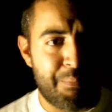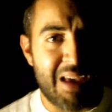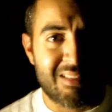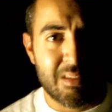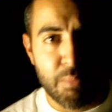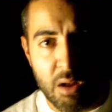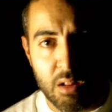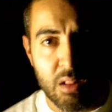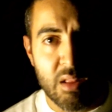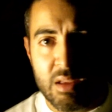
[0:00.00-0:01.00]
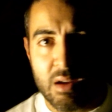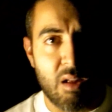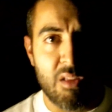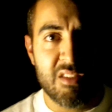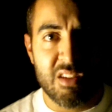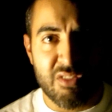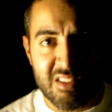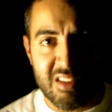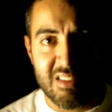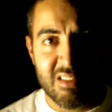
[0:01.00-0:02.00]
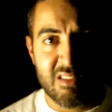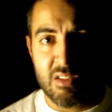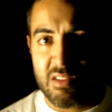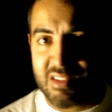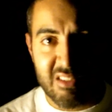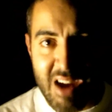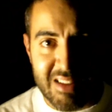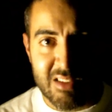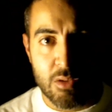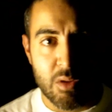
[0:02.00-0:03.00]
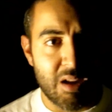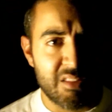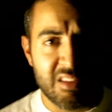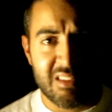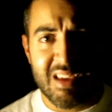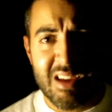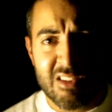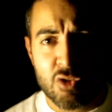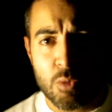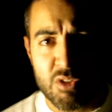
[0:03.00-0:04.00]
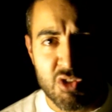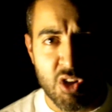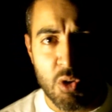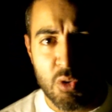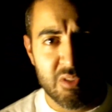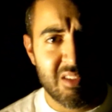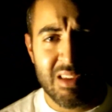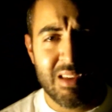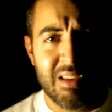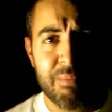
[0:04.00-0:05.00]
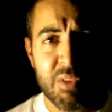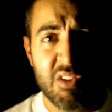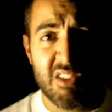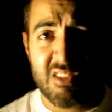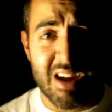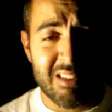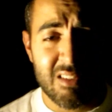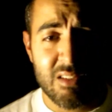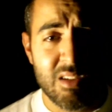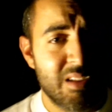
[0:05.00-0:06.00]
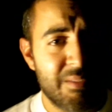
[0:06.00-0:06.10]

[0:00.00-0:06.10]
basketball, all these different seasons to distract you, and all these stupid shows to distract you.